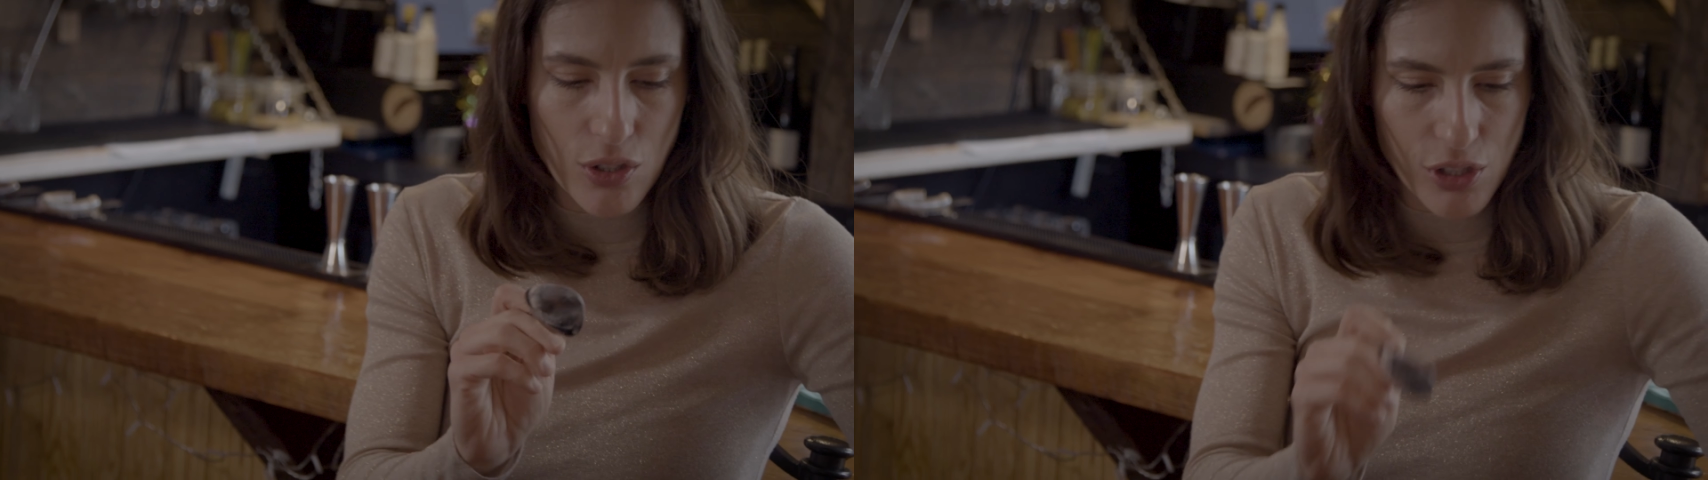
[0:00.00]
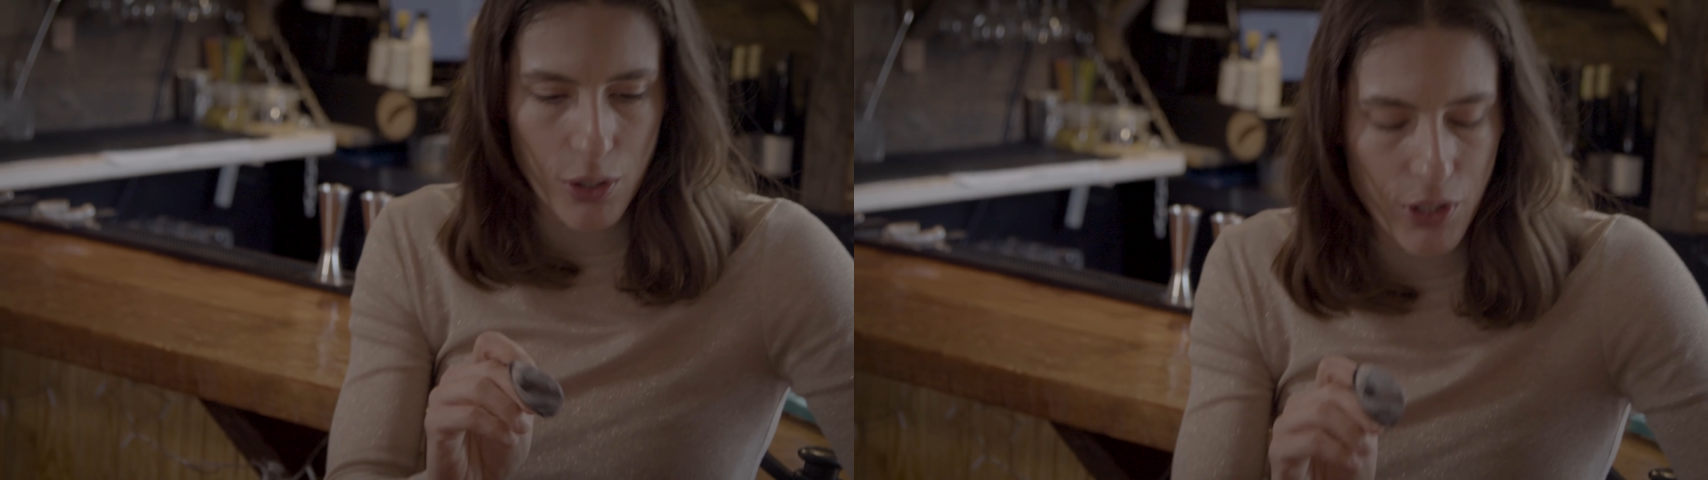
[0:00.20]

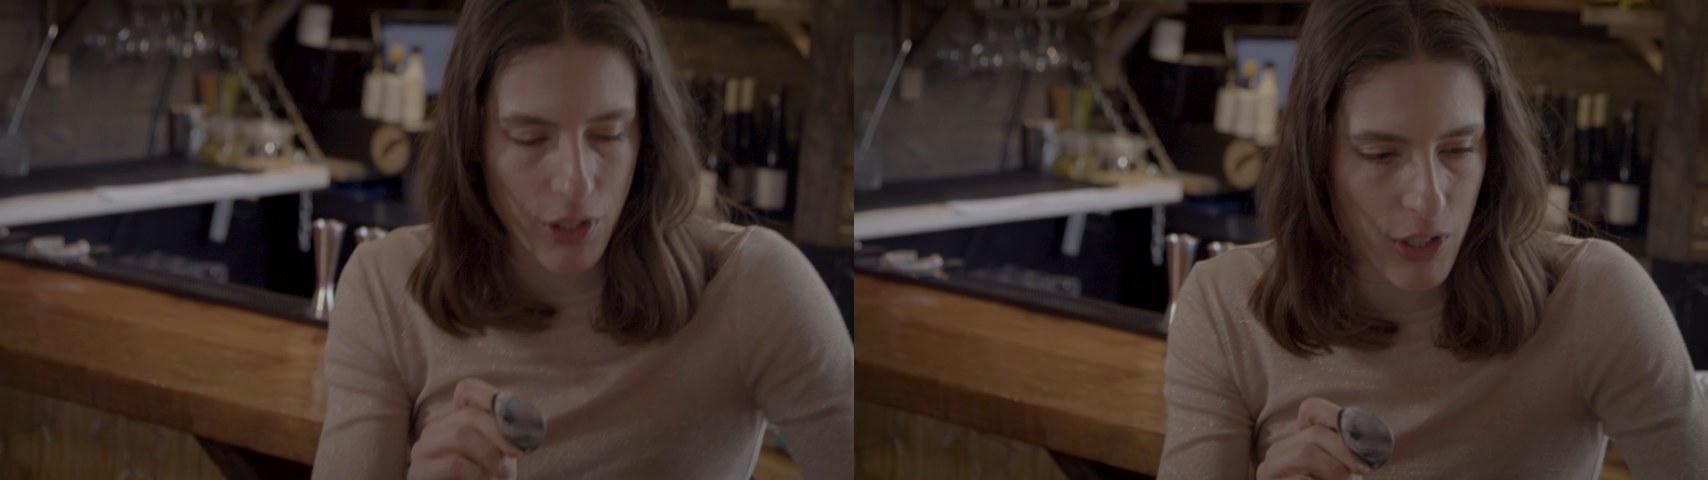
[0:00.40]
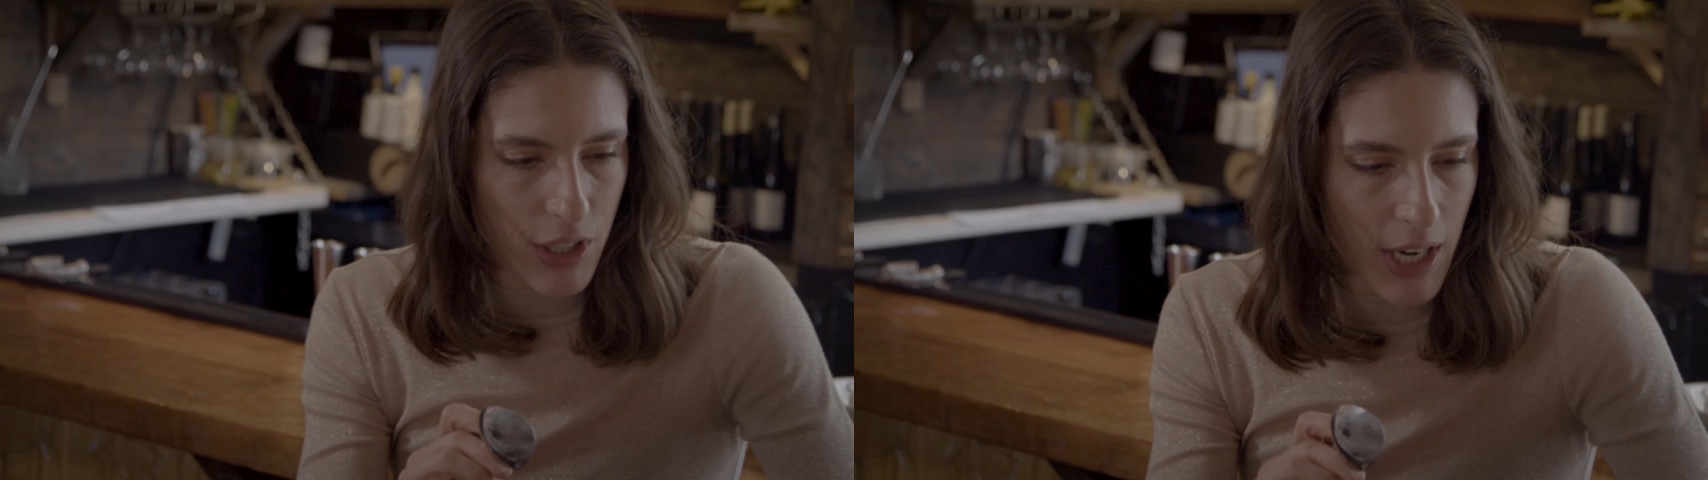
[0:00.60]
so
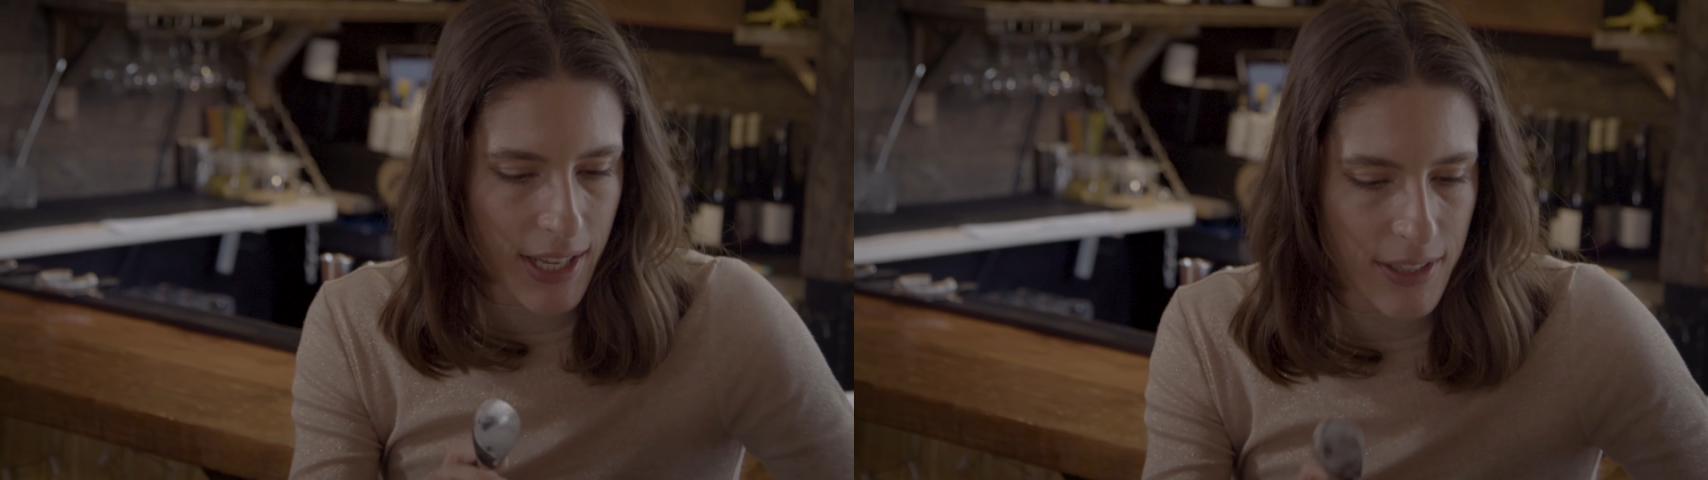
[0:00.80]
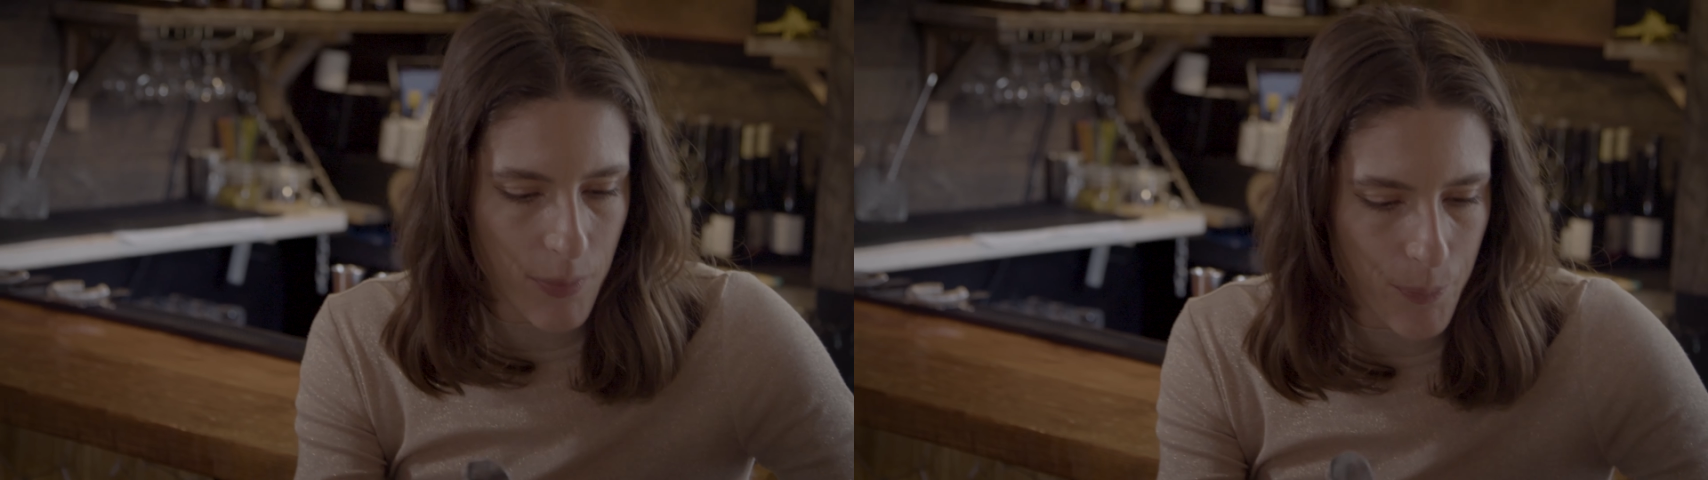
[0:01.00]
good,
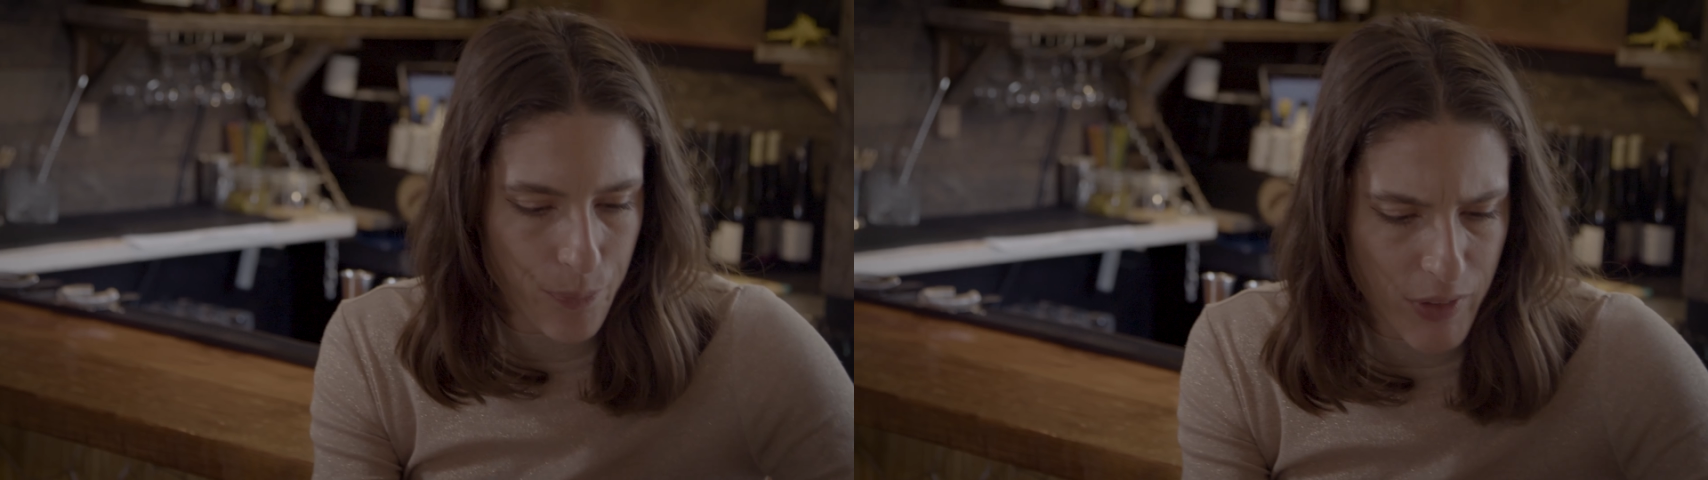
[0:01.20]
and